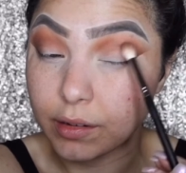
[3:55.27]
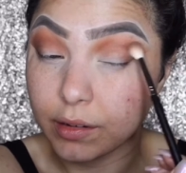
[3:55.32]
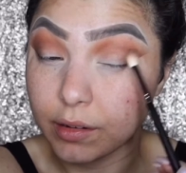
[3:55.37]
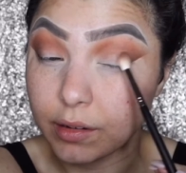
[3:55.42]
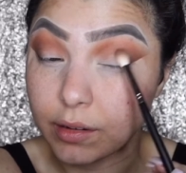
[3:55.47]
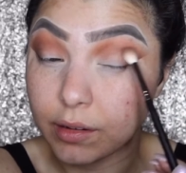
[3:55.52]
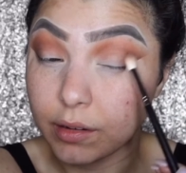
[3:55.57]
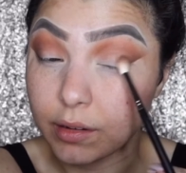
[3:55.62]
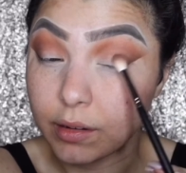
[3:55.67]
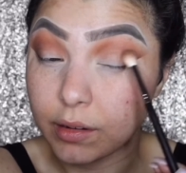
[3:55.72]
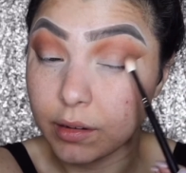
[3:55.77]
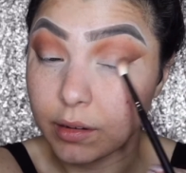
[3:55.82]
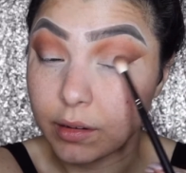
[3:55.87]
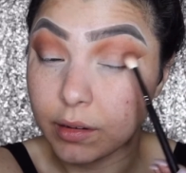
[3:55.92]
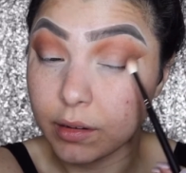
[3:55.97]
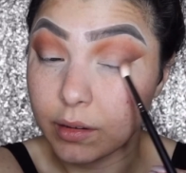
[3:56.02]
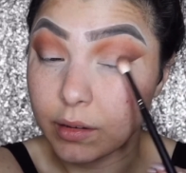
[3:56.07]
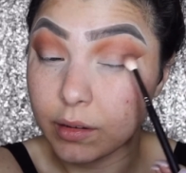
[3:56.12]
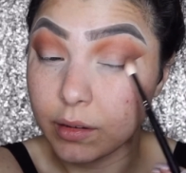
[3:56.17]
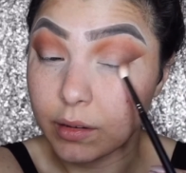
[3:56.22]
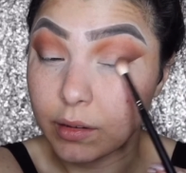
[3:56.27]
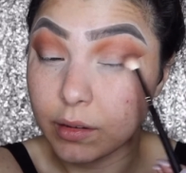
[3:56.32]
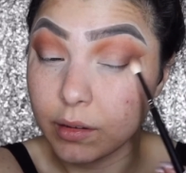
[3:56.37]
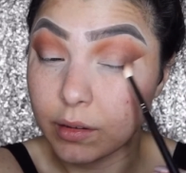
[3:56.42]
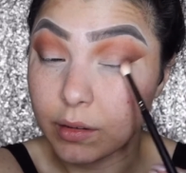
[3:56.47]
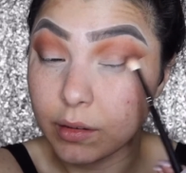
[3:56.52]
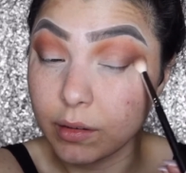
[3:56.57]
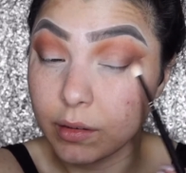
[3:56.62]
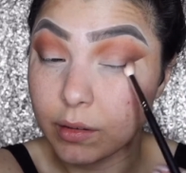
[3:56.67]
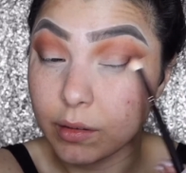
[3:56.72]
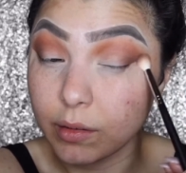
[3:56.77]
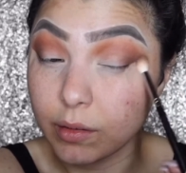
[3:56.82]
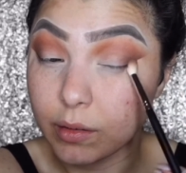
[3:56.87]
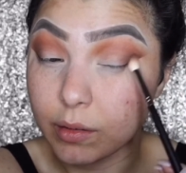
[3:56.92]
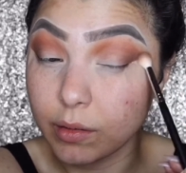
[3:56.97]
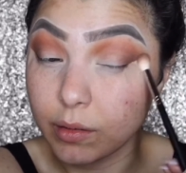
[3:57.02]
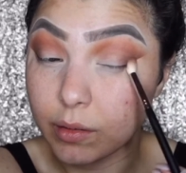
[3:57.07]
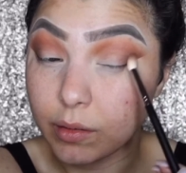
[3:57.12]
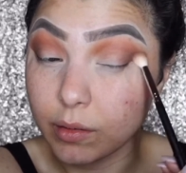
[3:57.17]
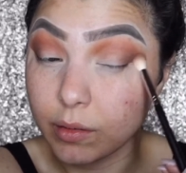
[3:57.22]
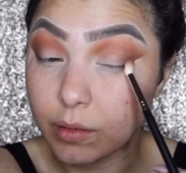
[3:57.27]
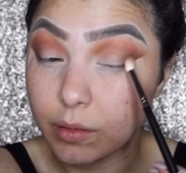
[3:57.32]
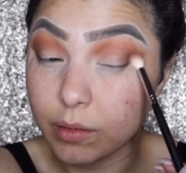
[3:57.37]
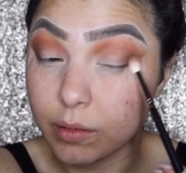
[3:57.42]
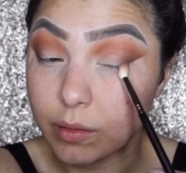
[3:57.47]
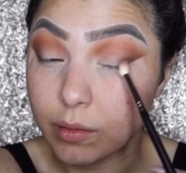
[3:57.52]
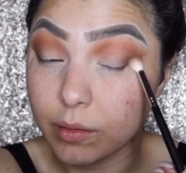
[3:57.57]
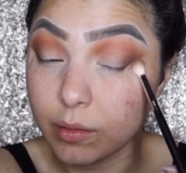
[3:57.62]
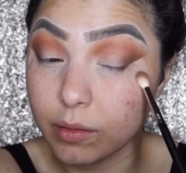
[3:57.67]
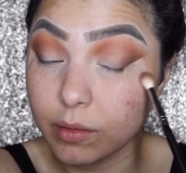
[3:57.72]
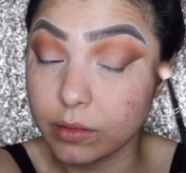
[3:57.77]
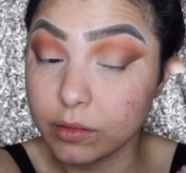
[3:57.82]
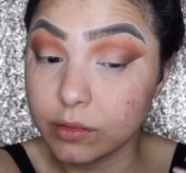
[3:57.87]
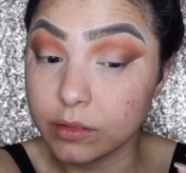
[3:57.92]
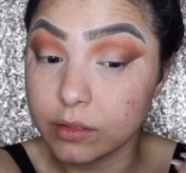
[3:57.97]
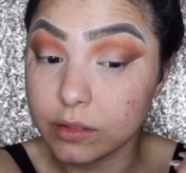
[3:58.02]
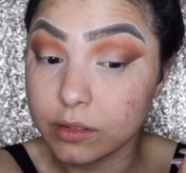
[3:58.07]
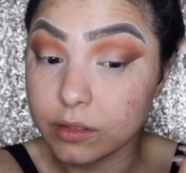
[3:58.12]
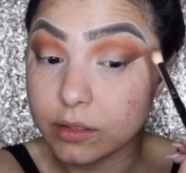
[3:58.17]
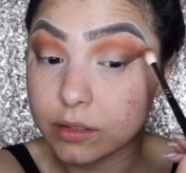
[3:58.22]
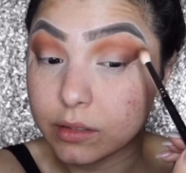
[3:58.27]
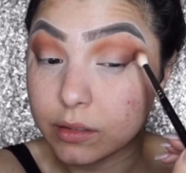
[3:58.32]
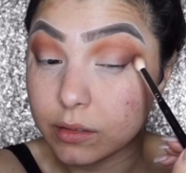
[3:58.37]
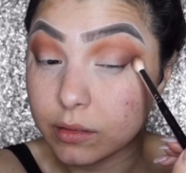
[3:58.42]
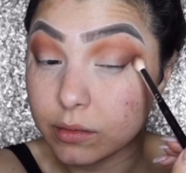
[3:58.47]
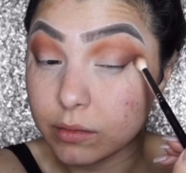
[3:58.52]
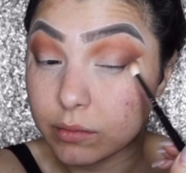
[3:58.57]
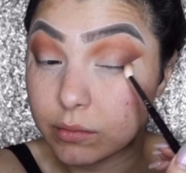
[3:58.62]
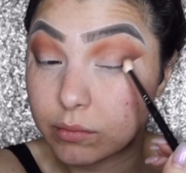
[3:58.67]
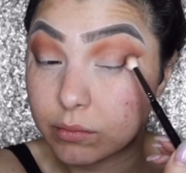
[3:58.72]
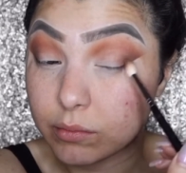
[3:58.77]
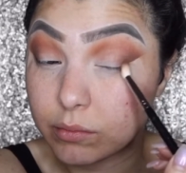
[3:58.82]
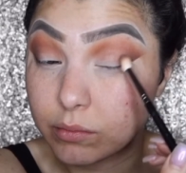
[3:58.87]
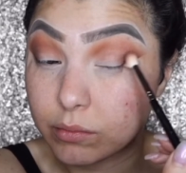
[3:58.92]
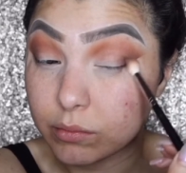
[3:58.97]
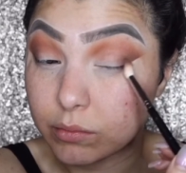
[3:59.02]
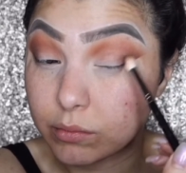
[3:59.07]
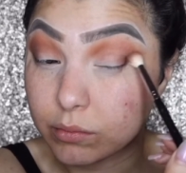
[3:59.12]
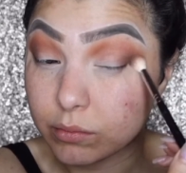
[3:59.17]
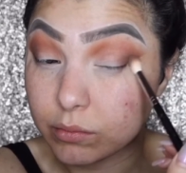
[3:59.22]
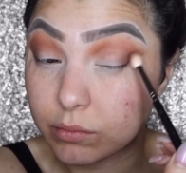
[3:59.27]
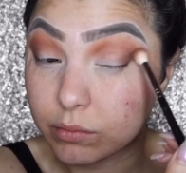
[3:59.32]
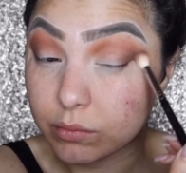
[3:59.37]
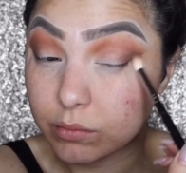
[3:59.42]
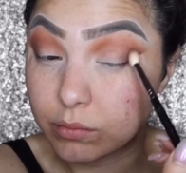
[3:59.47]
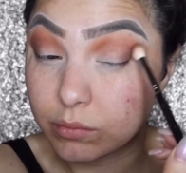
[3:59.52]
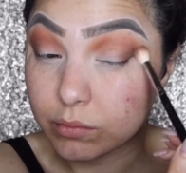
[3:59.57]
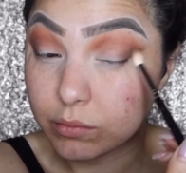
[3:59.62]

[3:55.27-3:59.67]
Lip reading: Nobody speaks.